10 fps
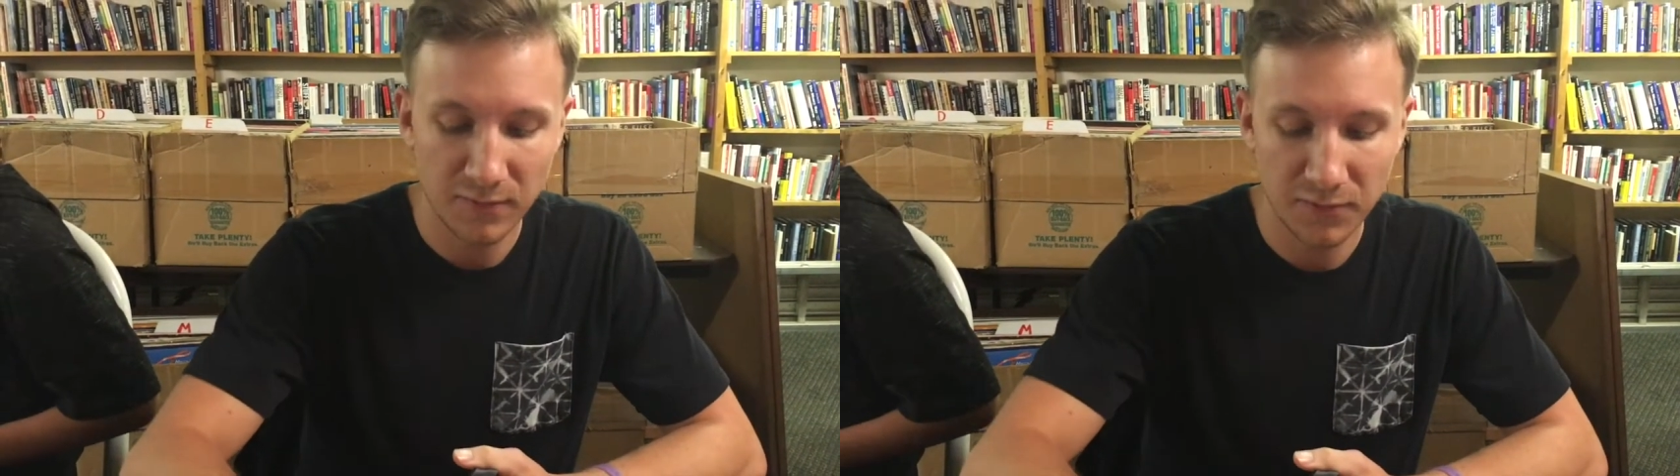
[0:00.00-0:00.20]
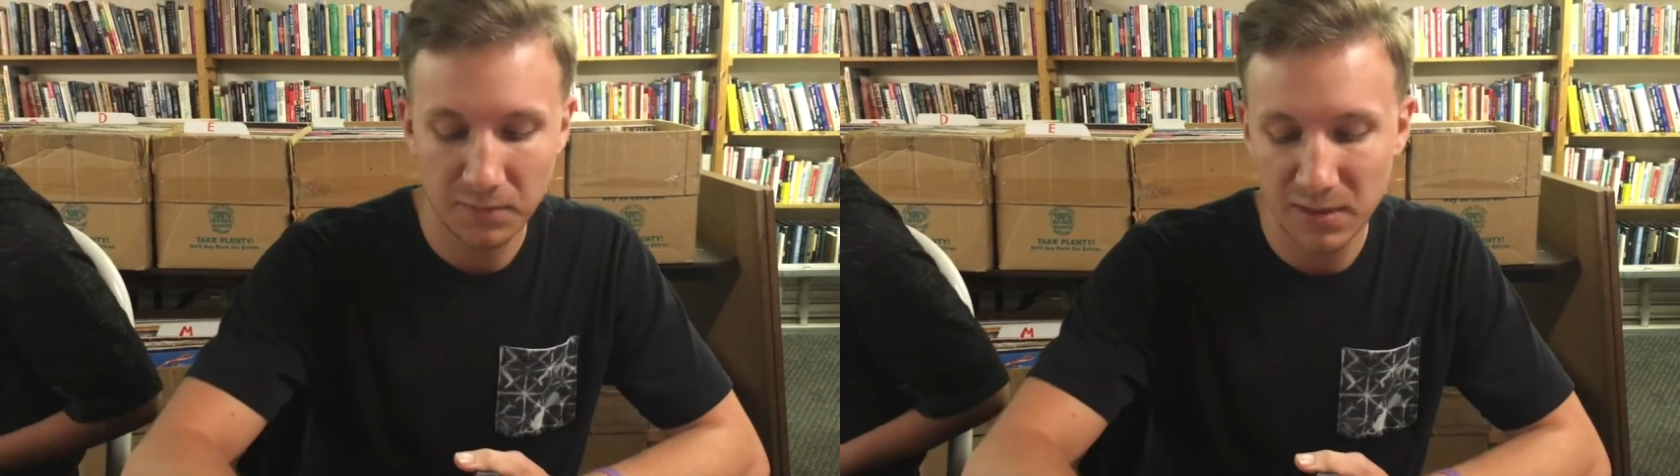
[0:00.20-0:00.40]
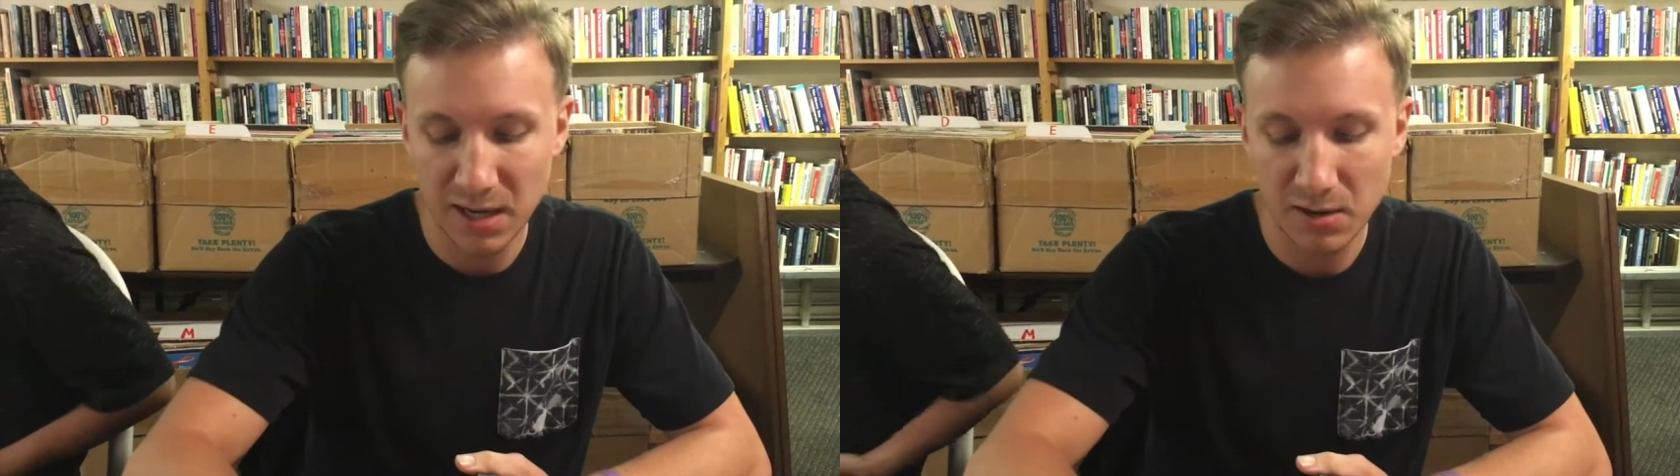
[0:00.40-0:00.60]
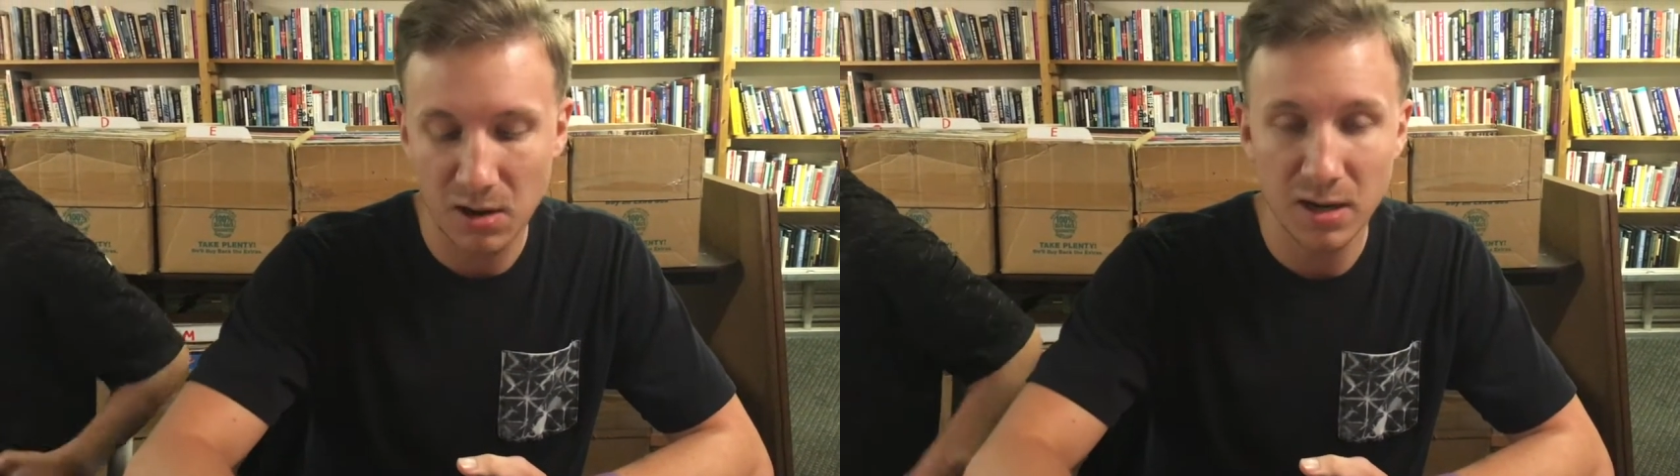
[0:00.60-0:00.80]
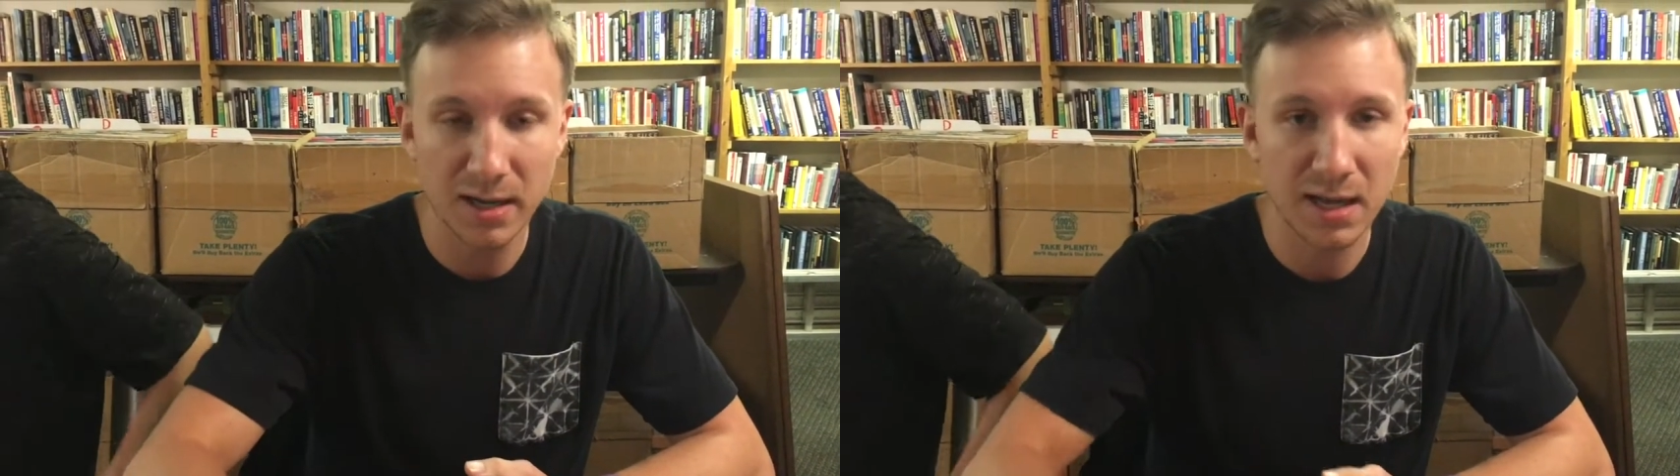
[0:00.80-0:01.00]
from there
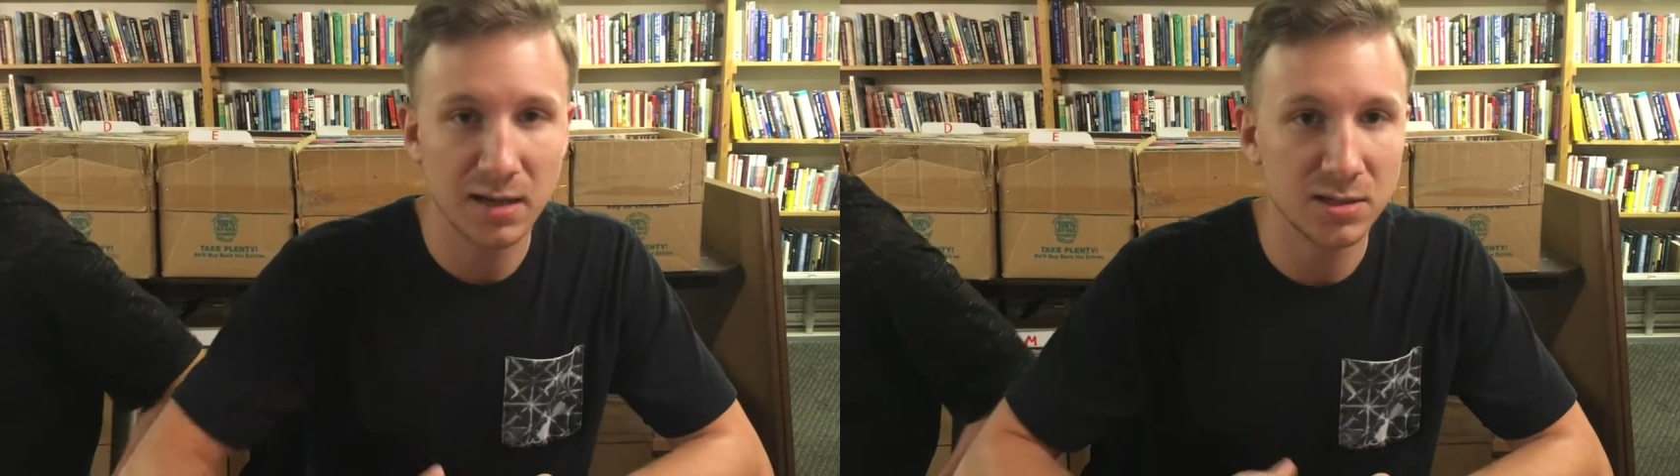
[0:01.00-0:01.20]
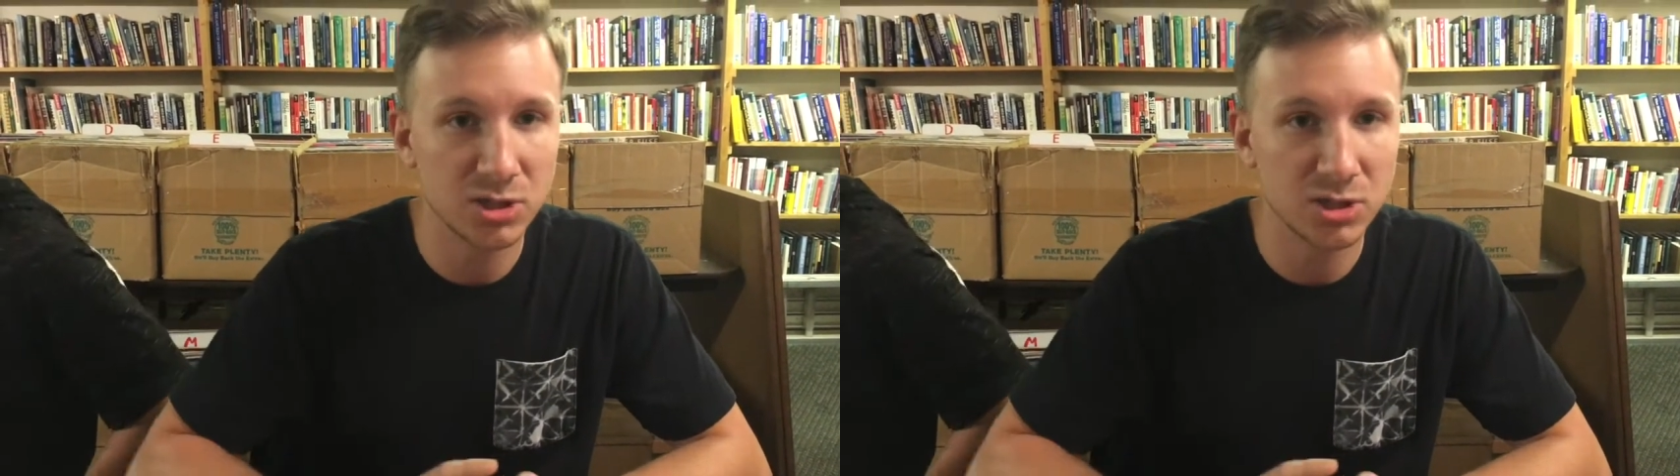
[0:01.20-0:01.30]
on, I kind of